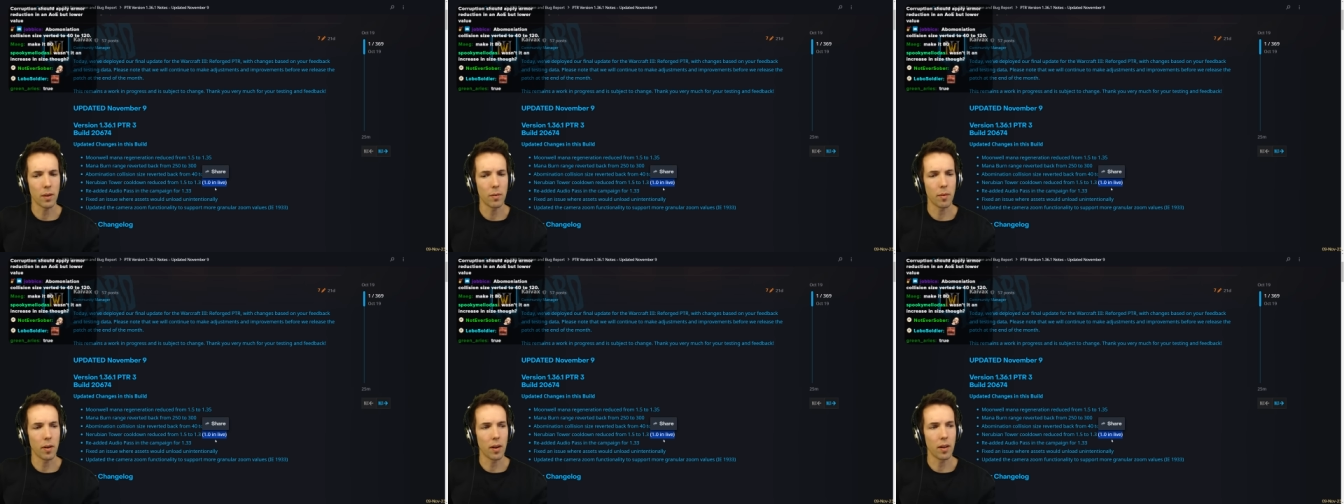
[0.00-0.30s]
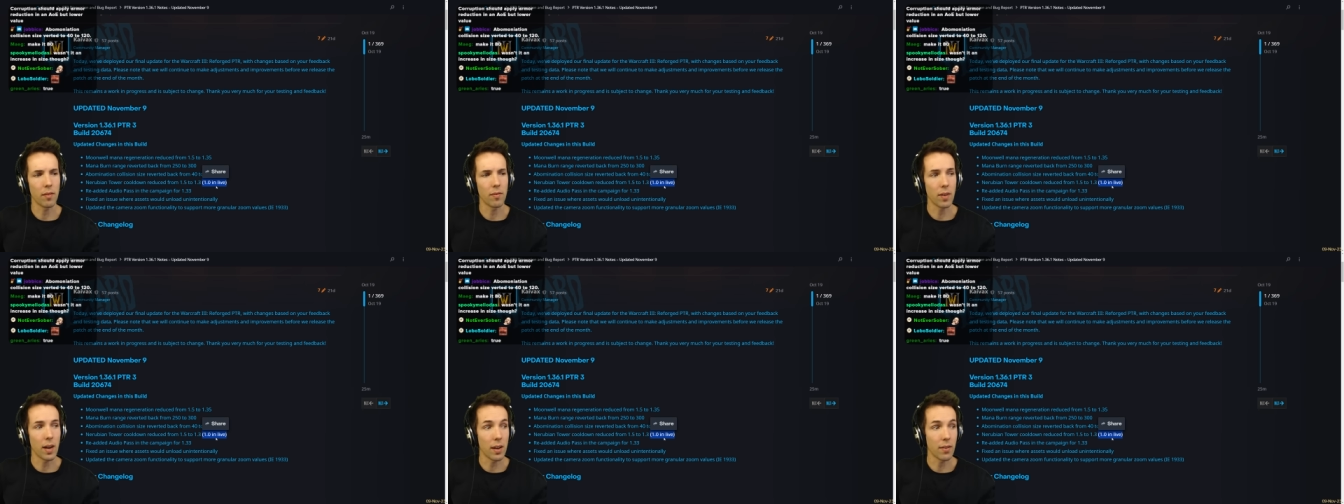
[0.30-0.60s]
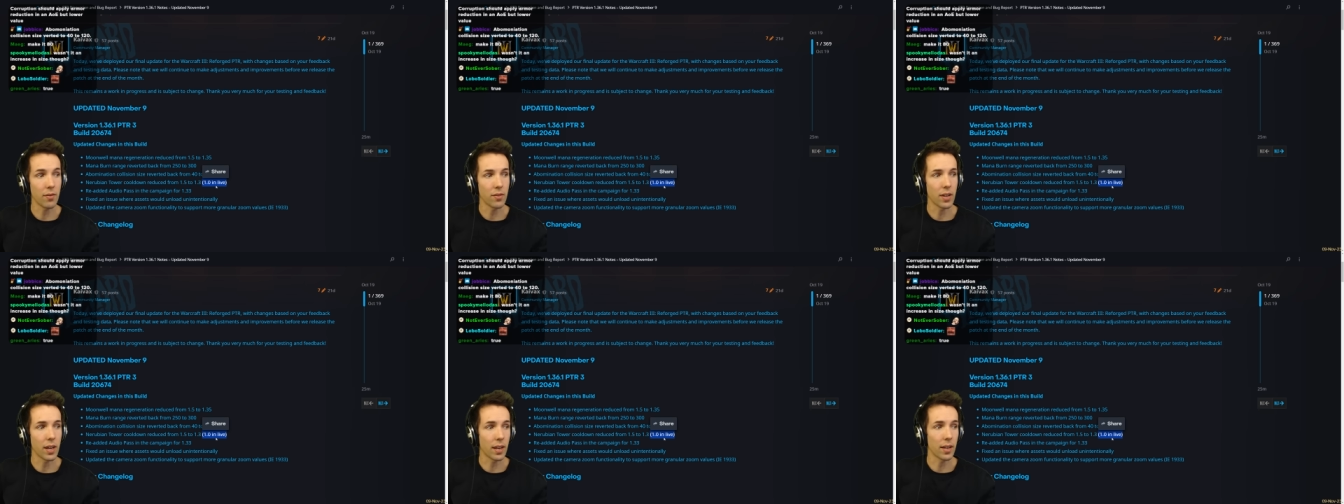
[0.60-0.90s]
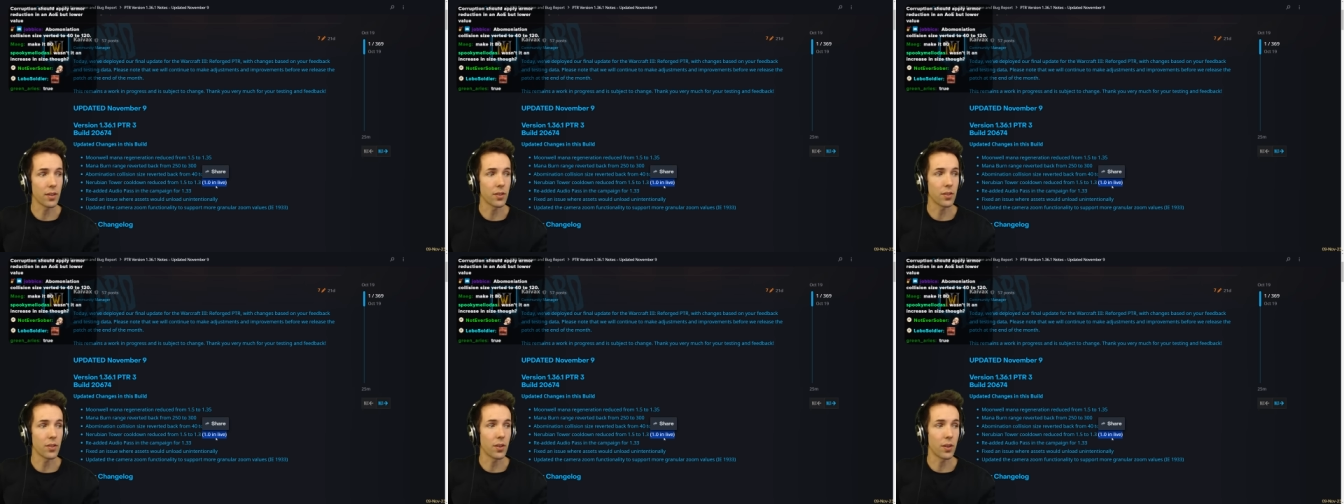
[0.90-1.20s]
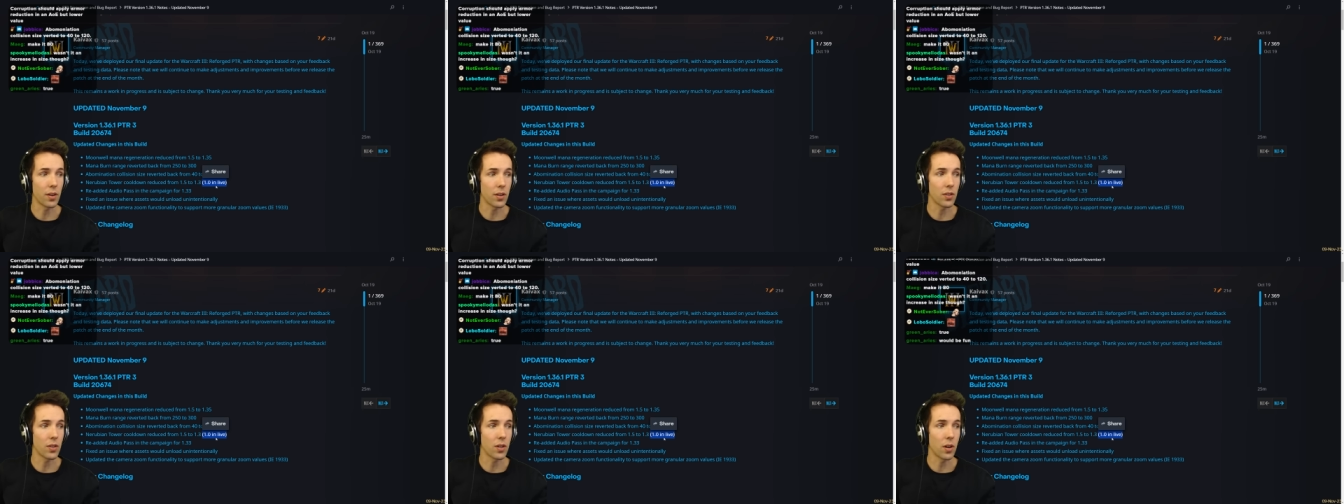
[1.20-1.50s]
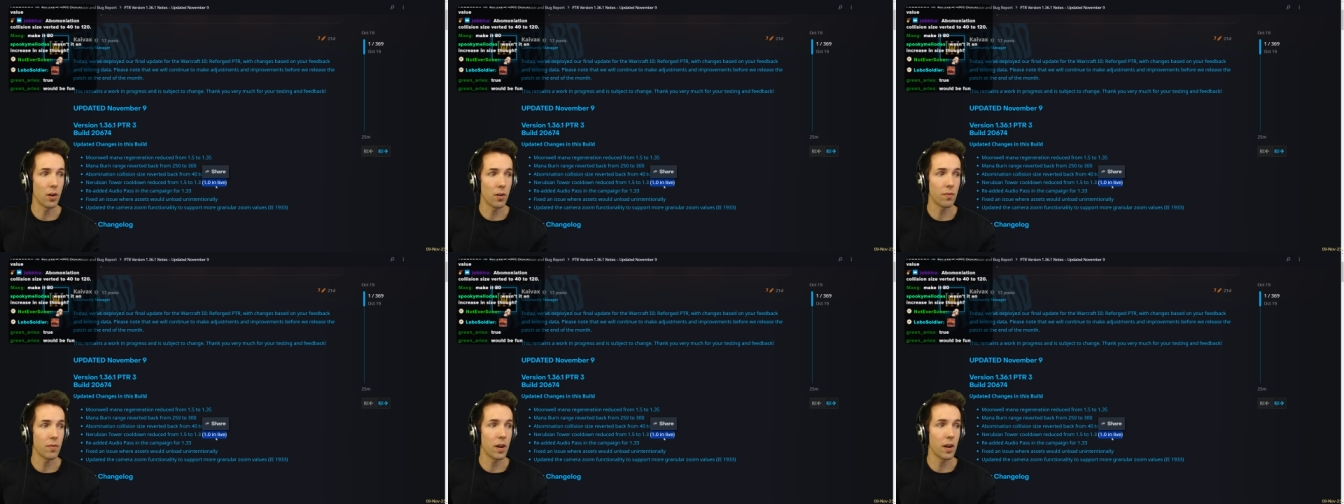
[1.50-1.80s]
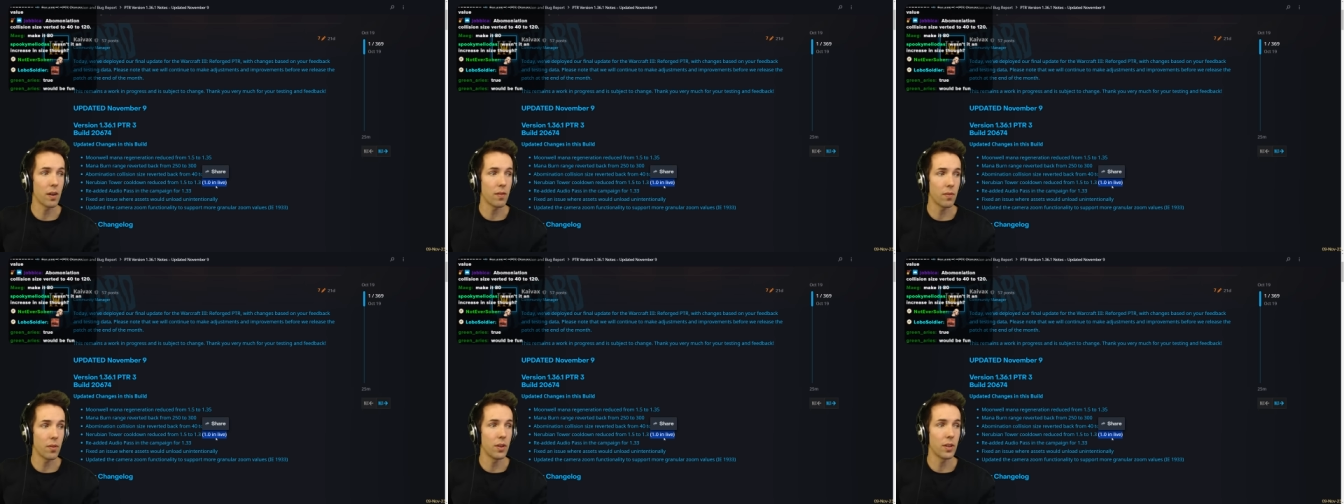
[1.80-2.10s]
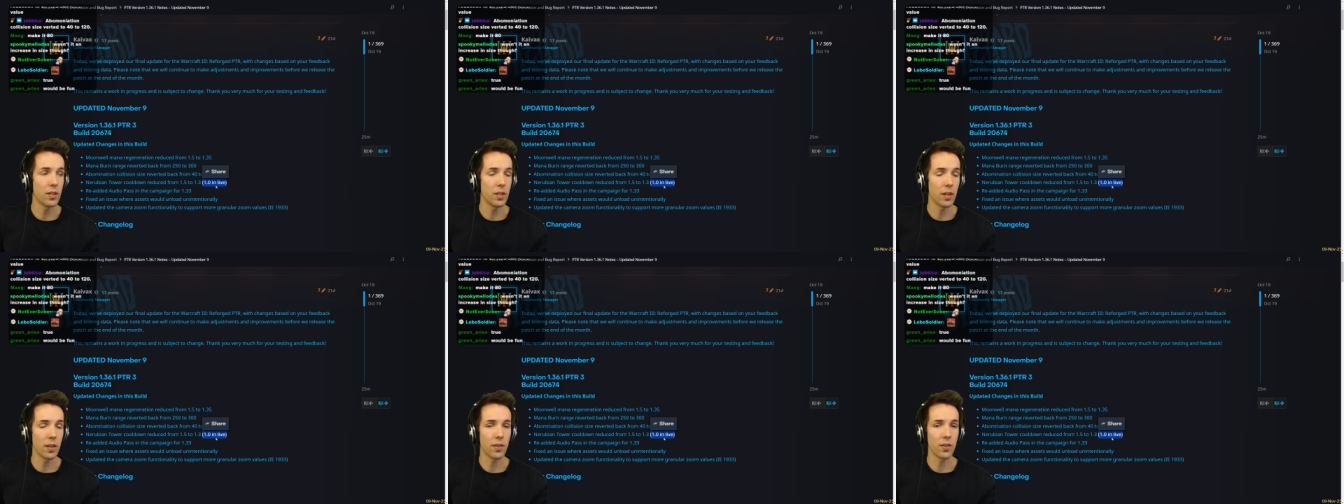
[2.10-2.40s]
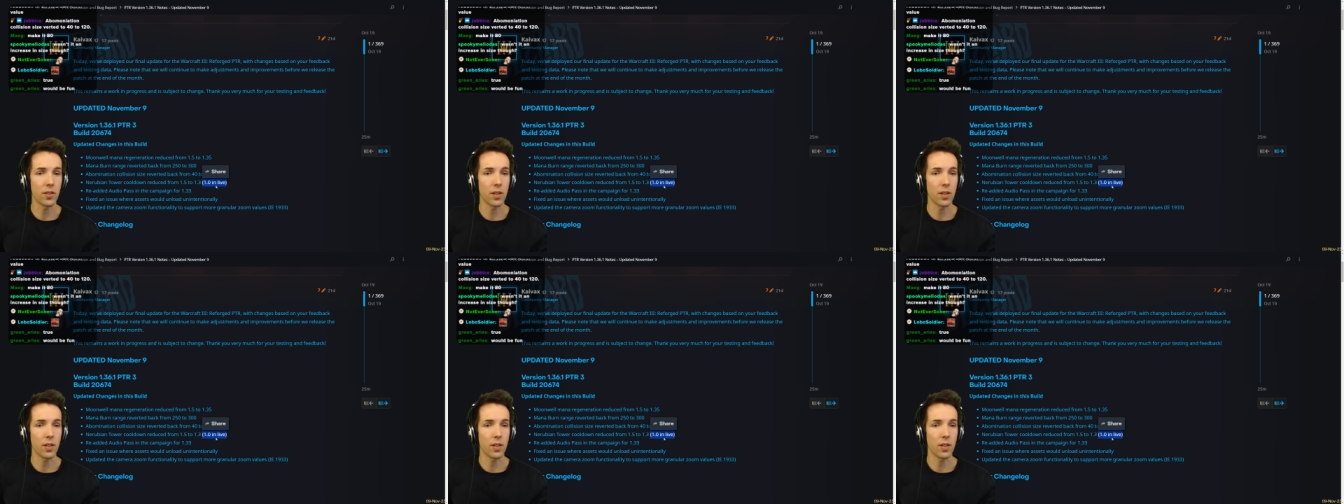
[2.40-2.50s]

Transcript: I believe, five seconds. So you could slow five units at the